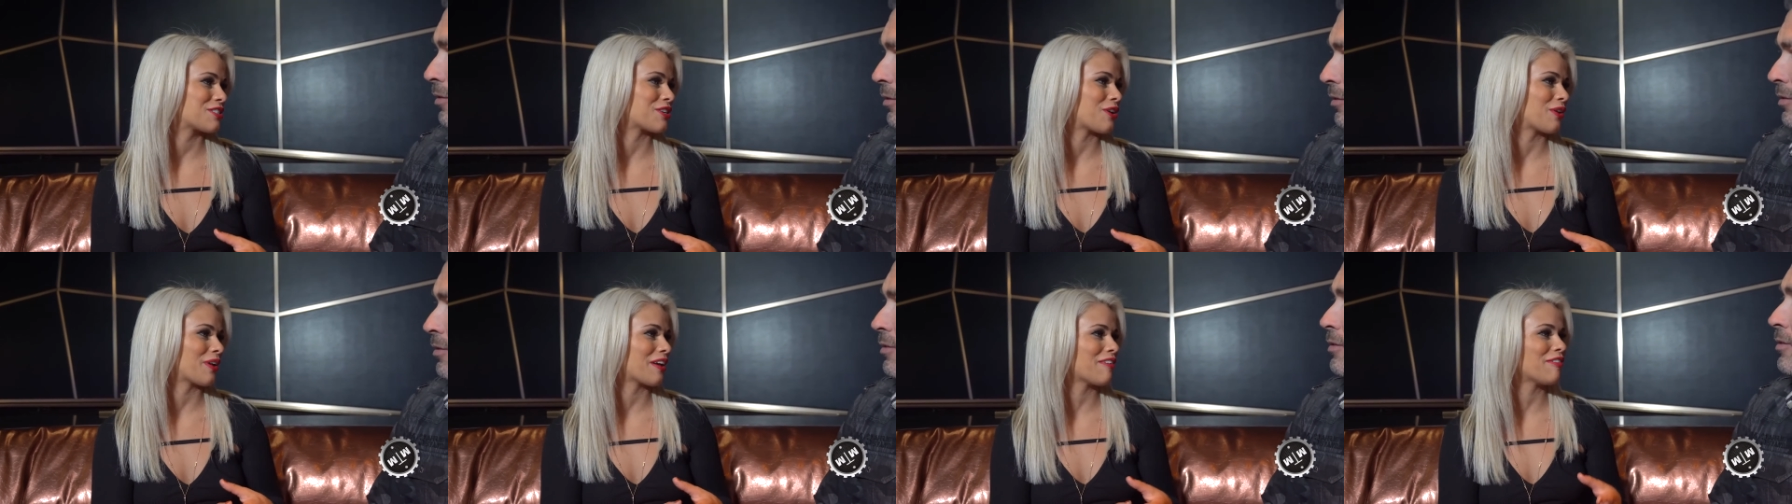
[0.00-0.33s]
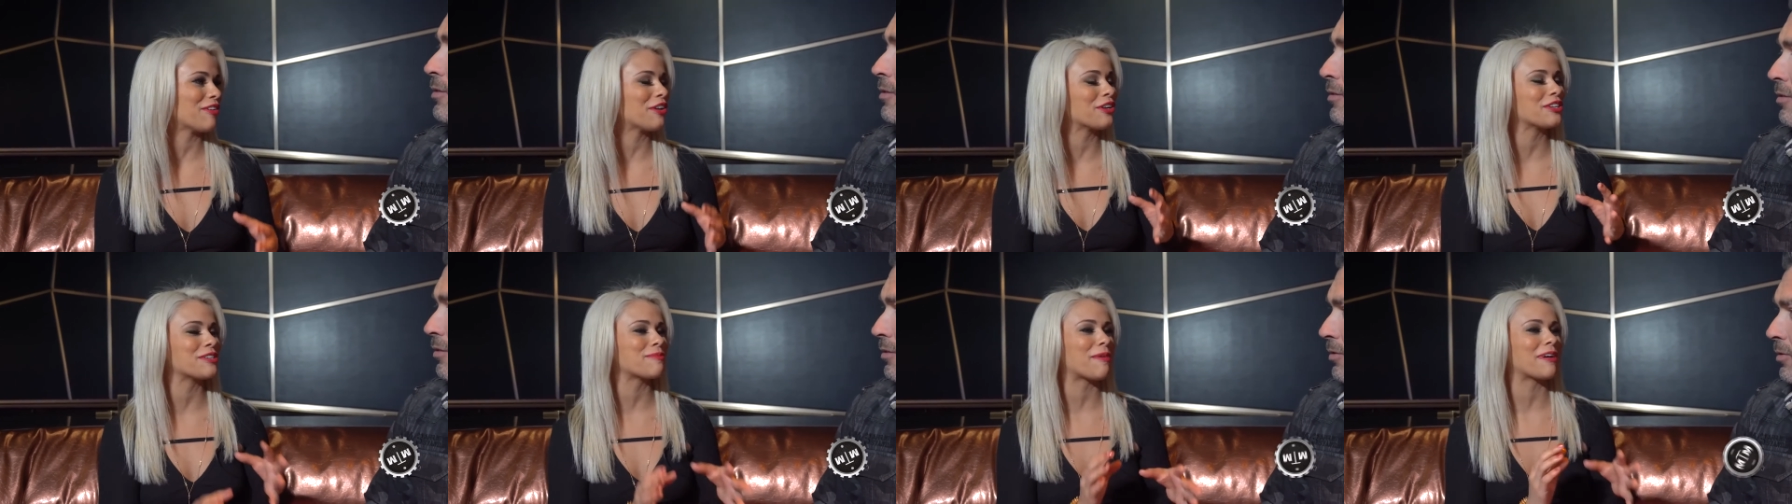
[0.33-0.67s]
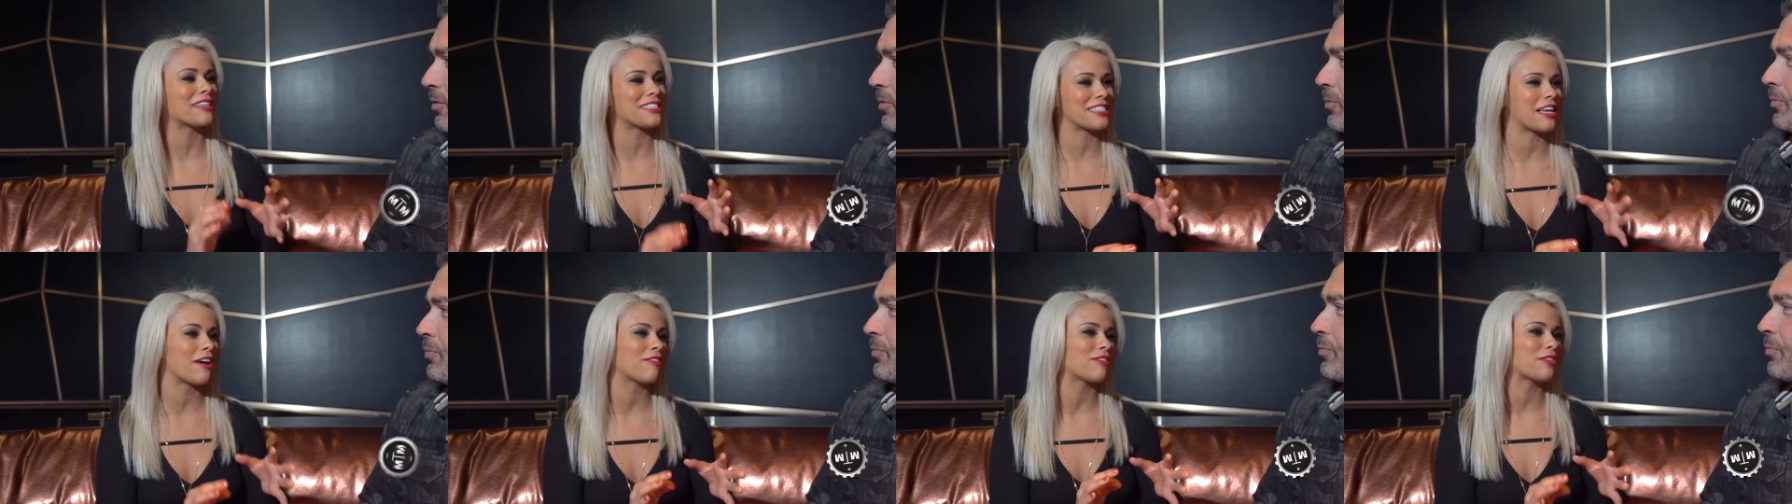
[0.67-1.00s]
So giving
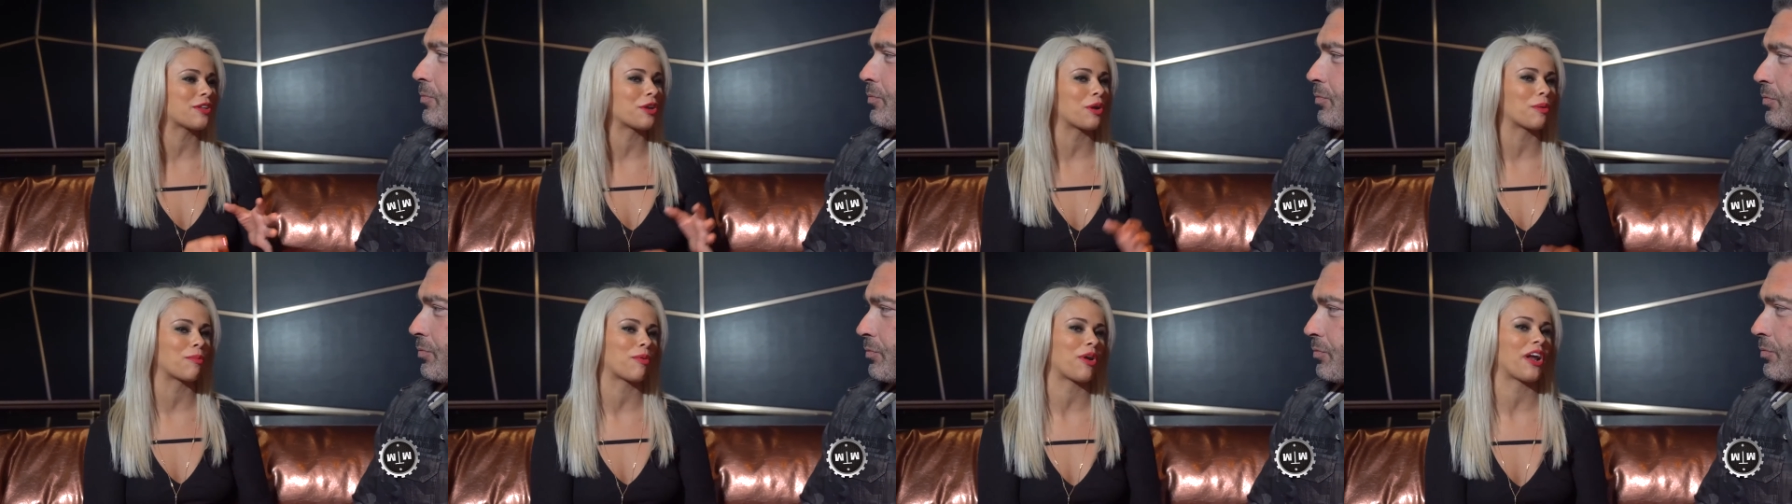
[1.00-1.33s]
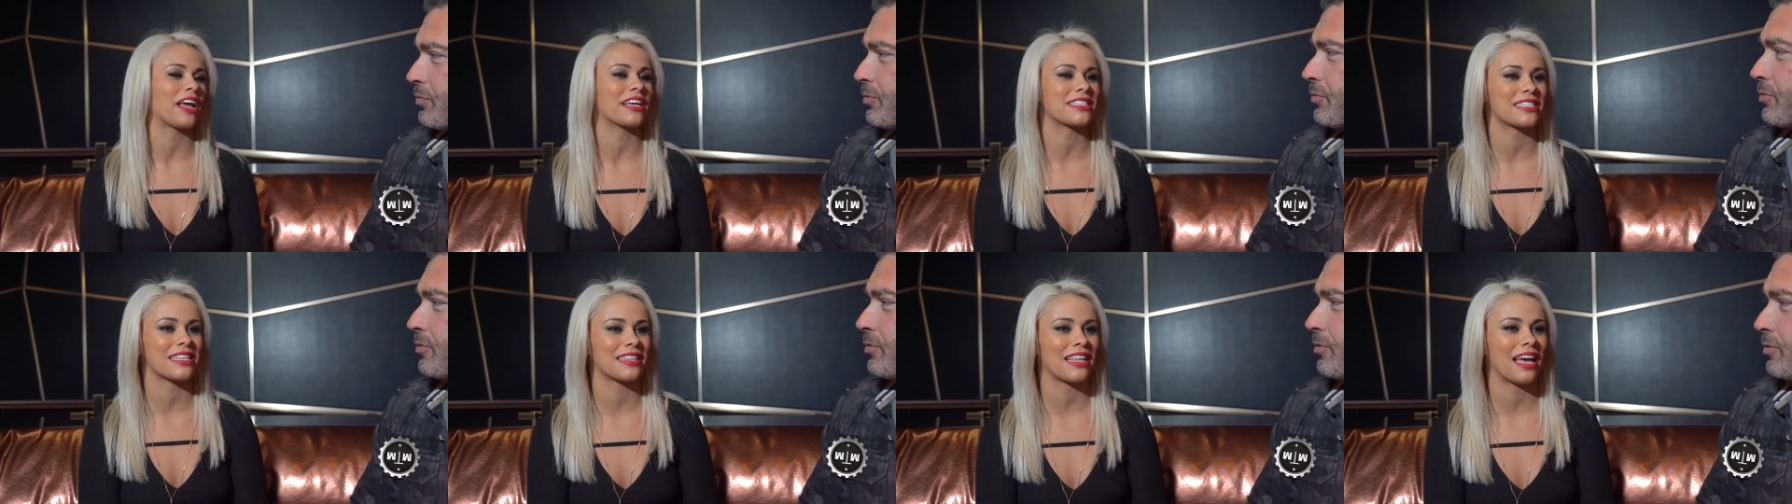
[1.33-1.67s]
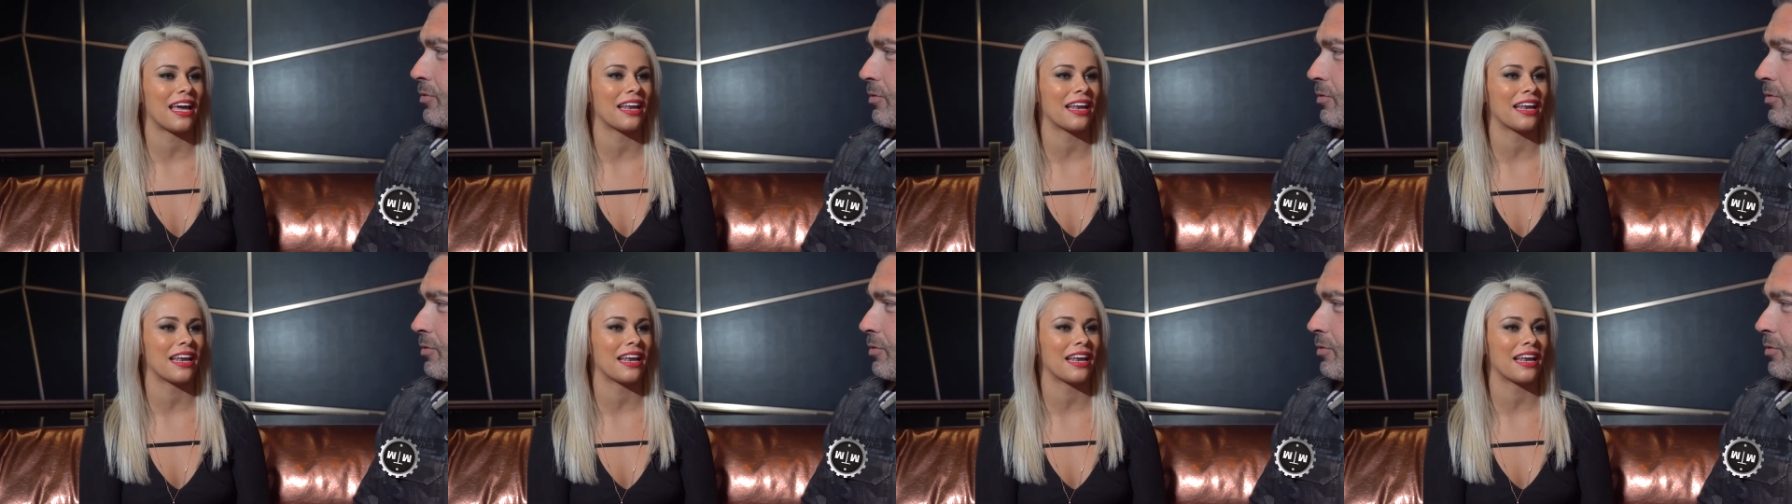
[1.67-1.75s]
yourself little breaks, and